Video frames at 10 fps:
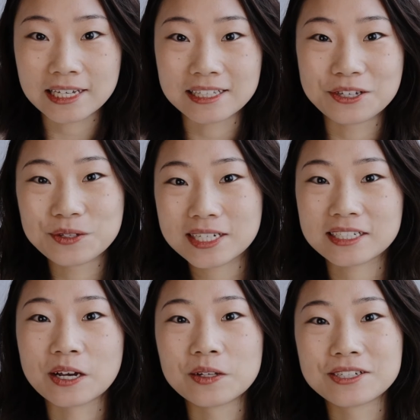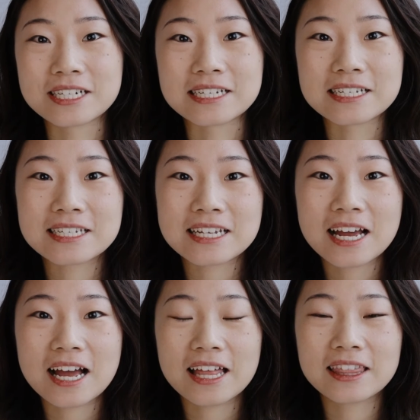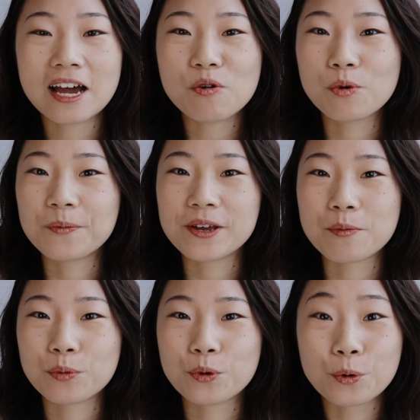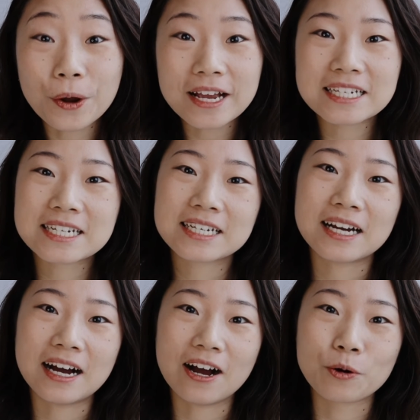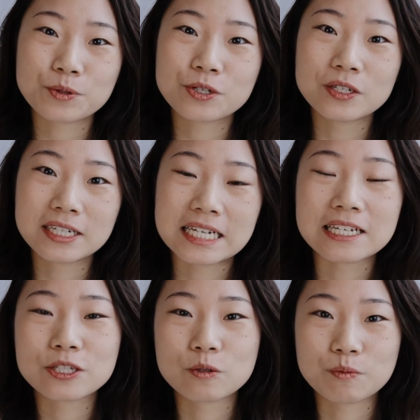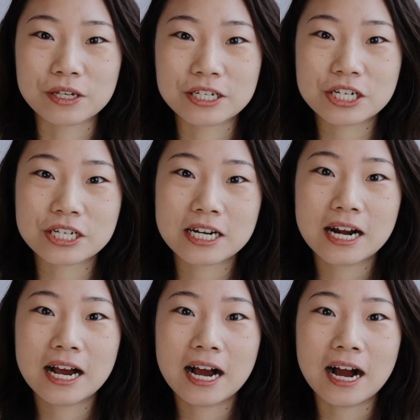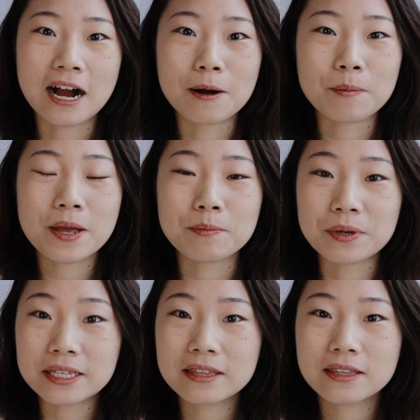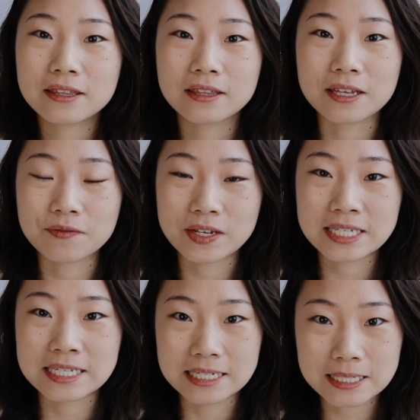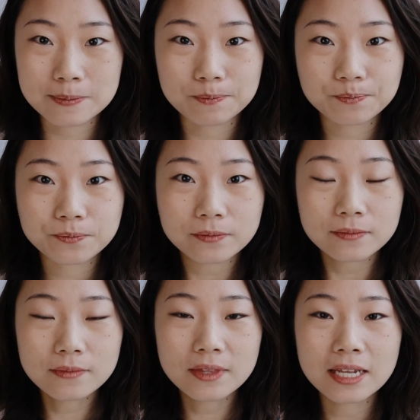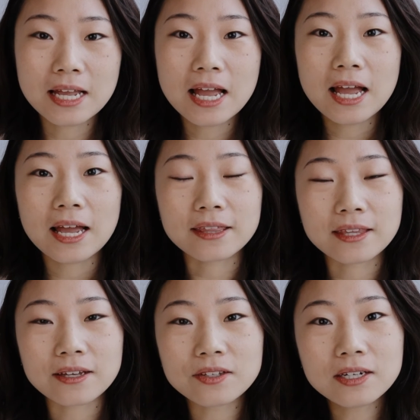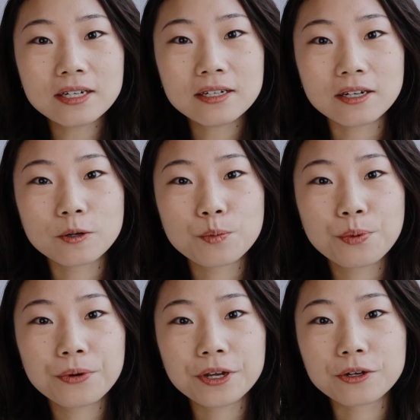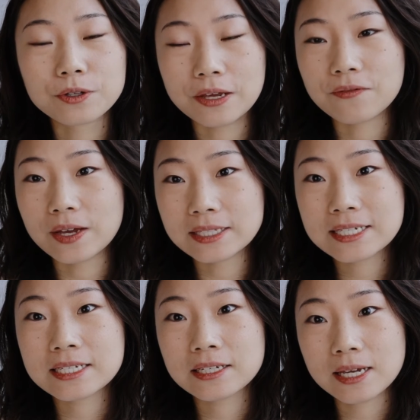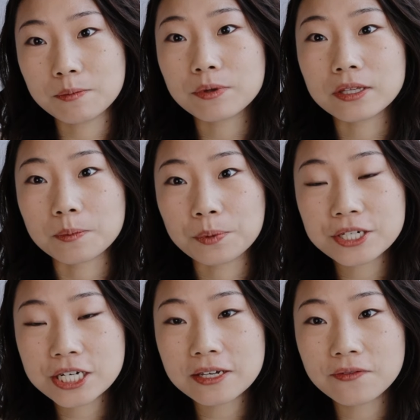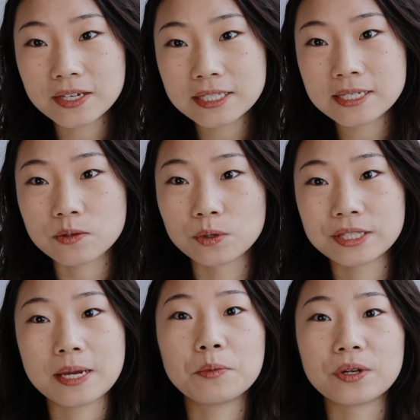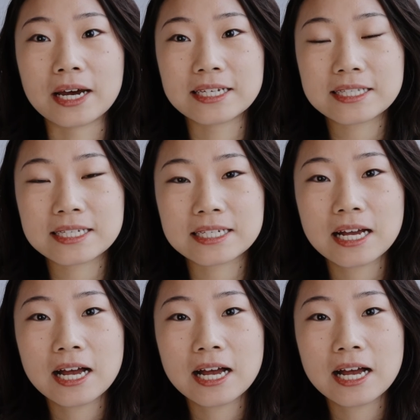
in new technologies, that would be a great opportunity to pitch and meet the investors. Another pretty good event can be the pitching events or demo nights.